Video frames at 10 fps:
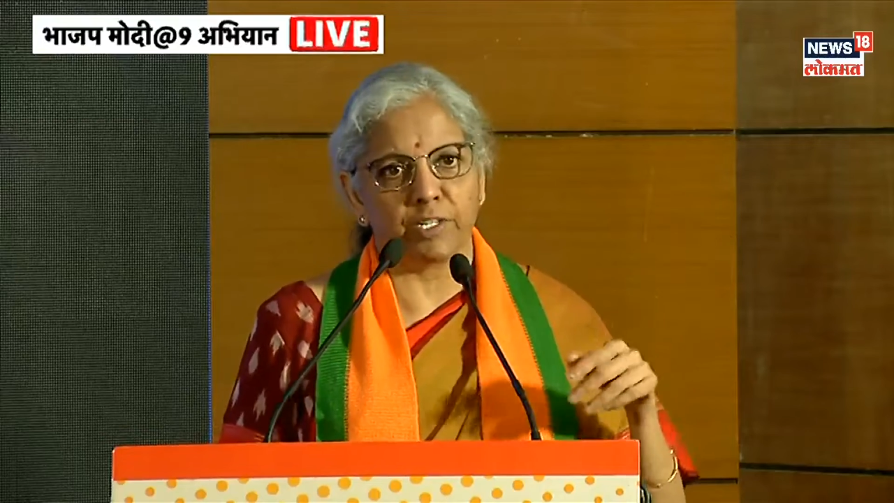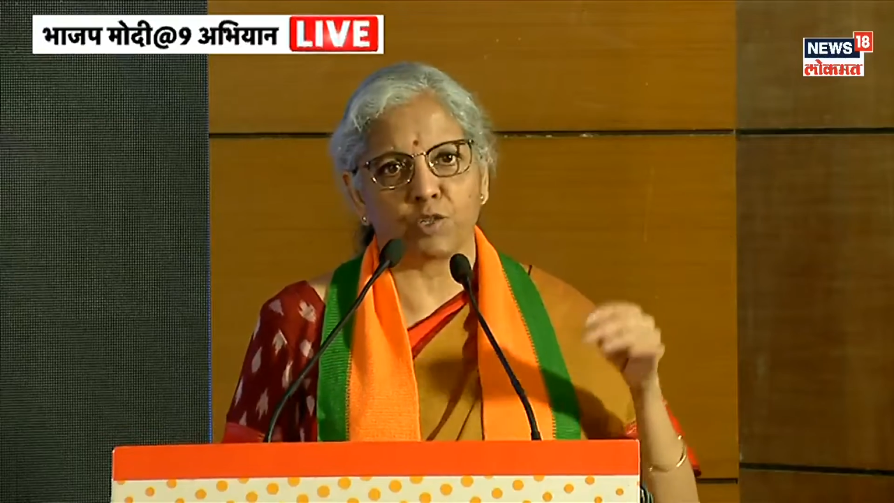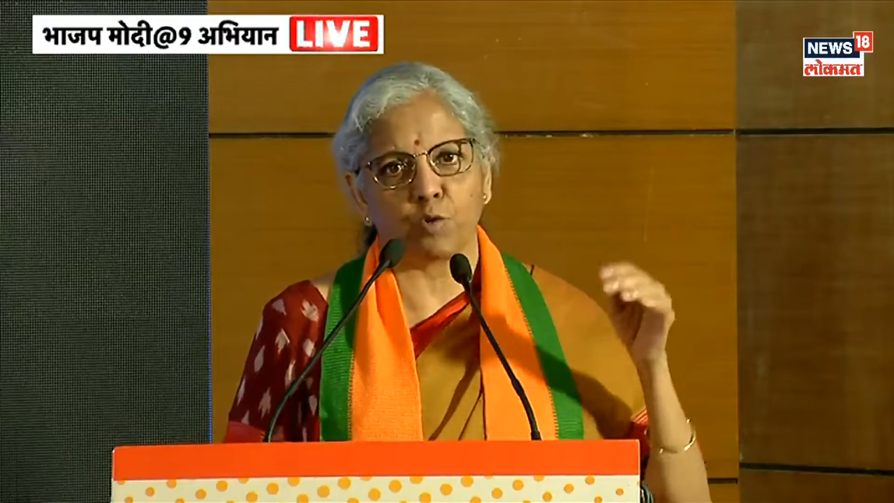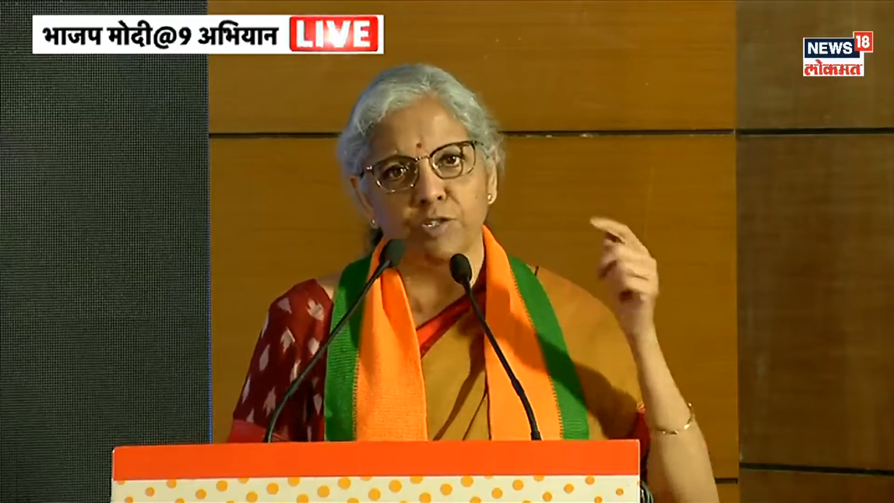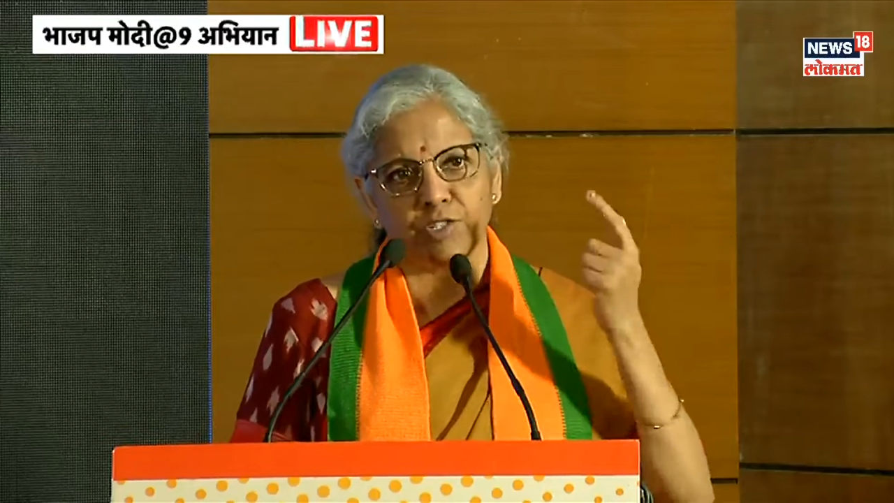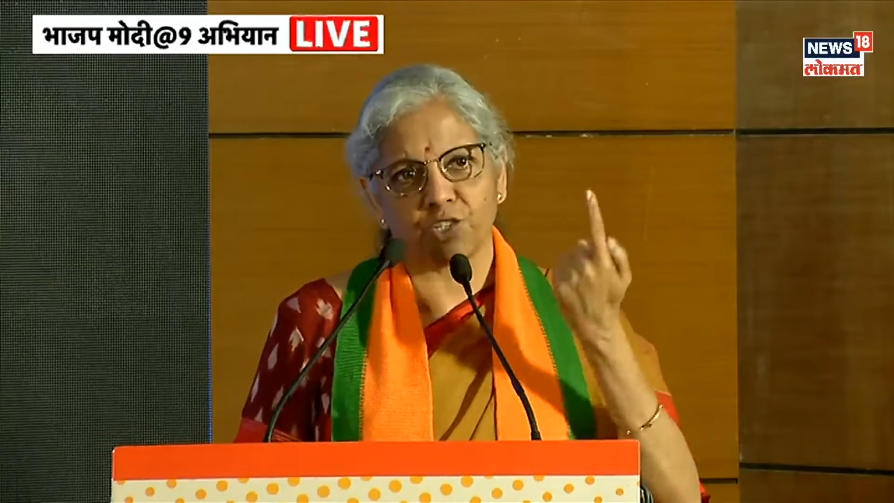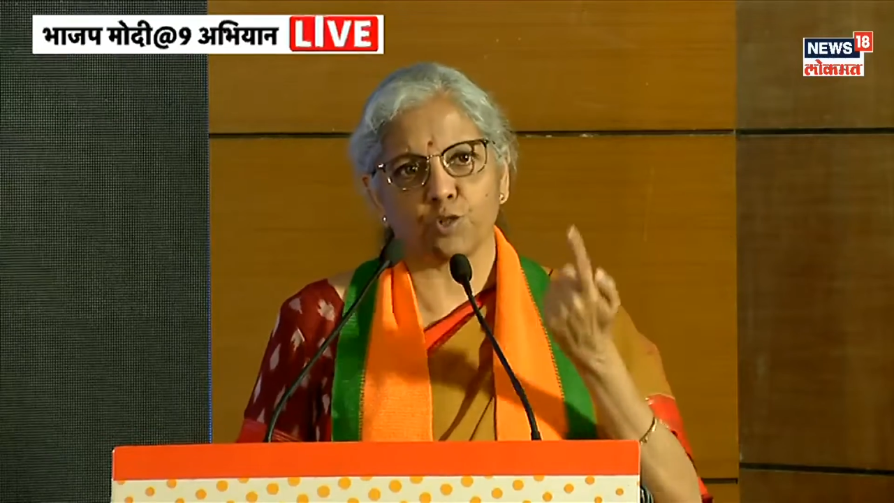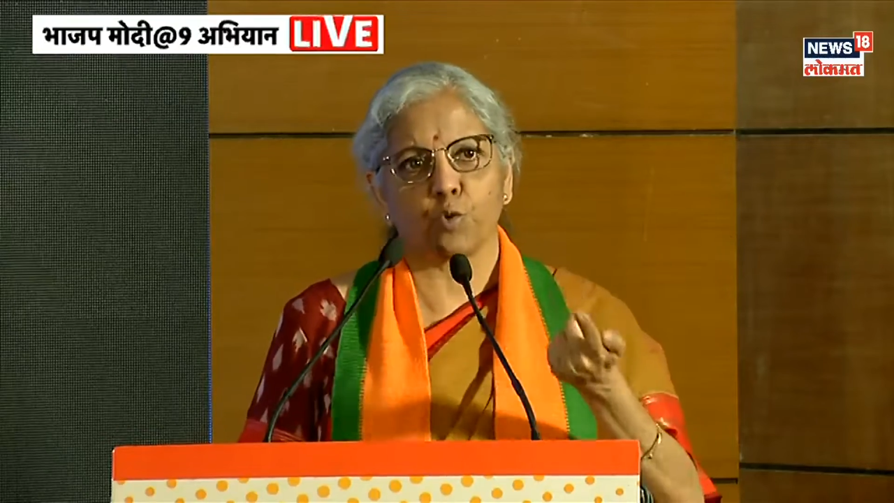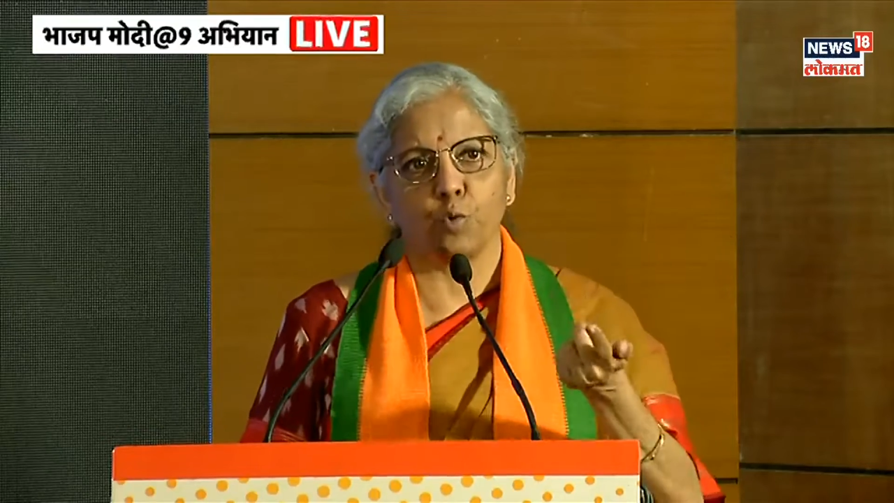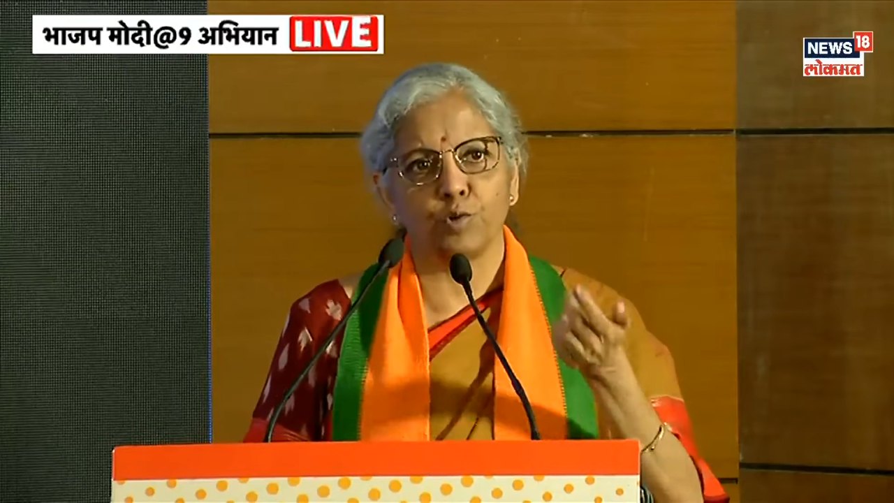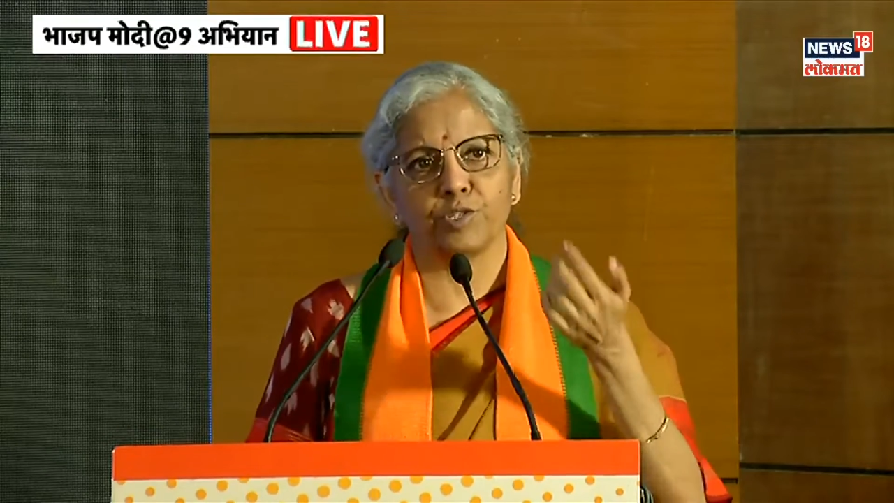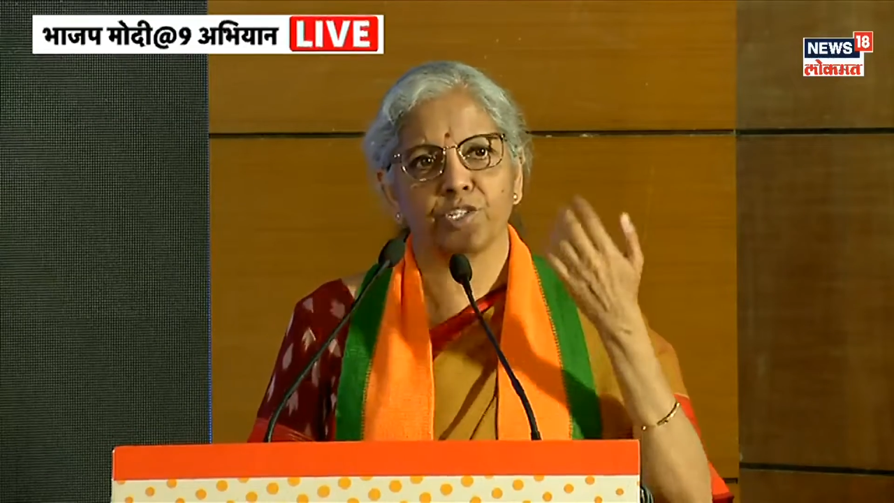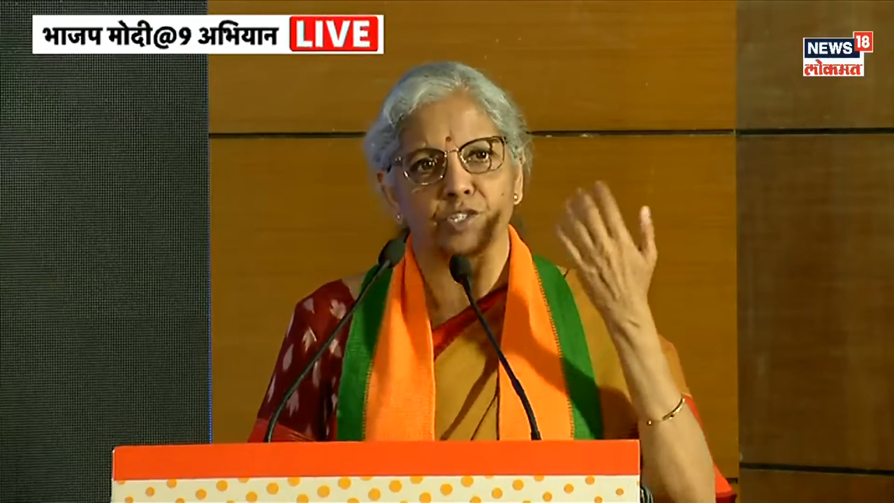It's not just roads,